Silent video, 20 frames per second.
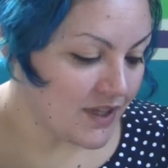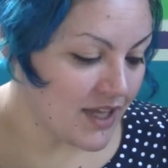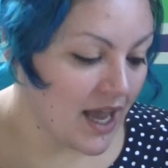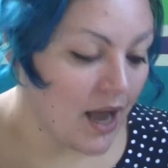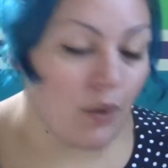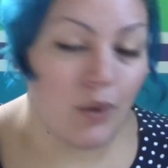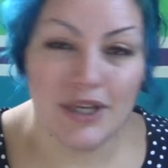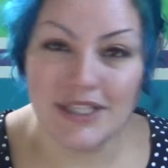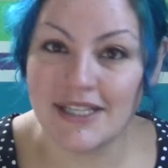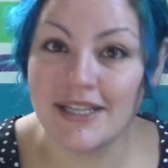
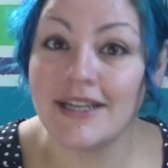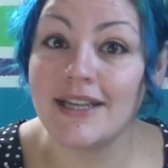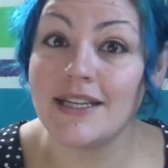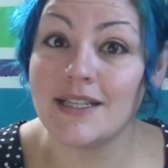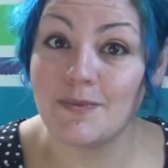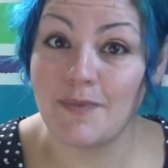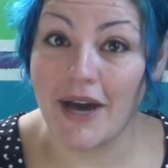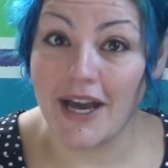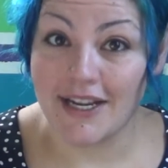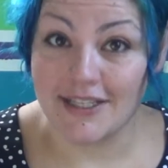I wasn't
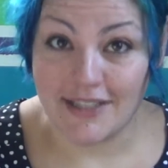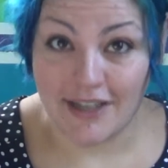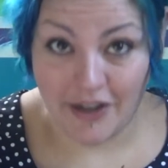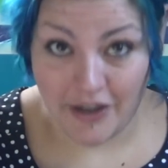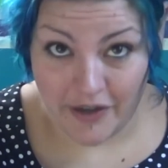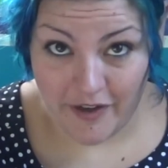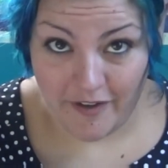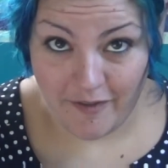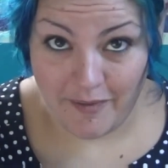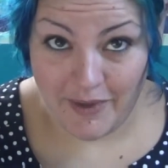as bad as I
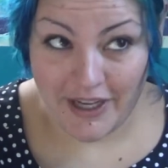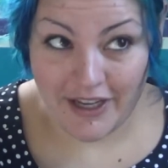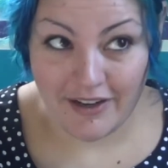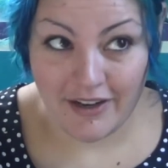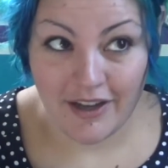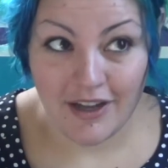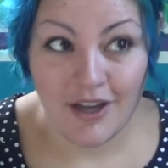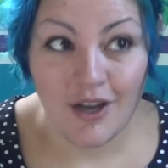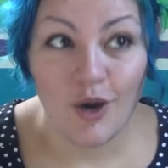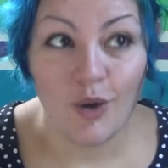could have
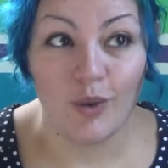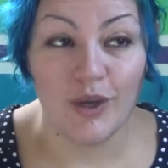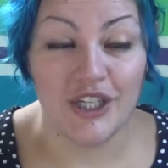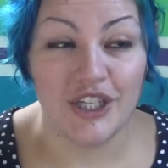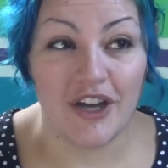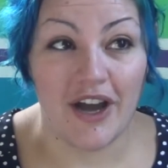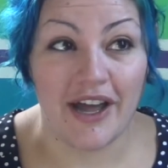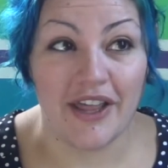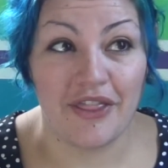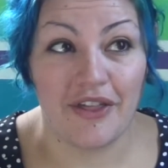been,
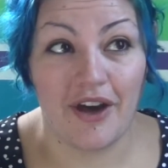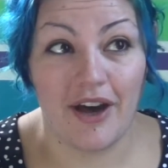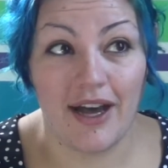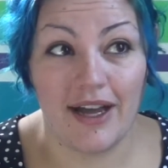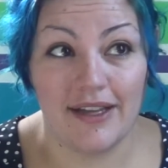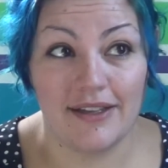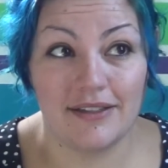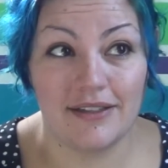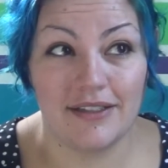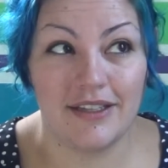which I
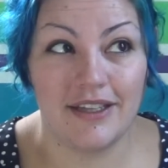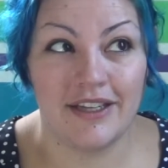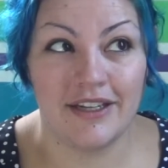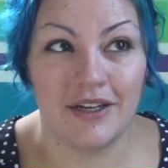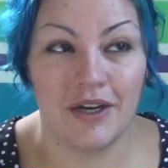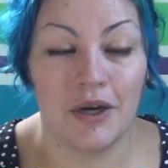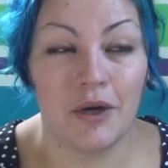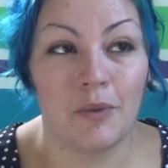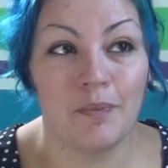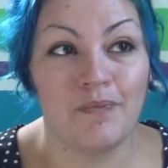thought, you
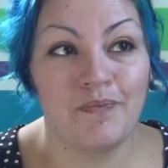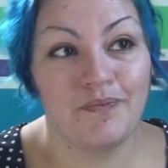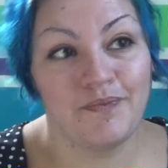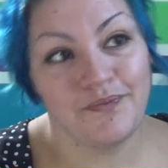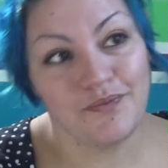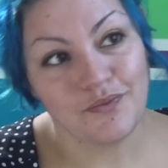know,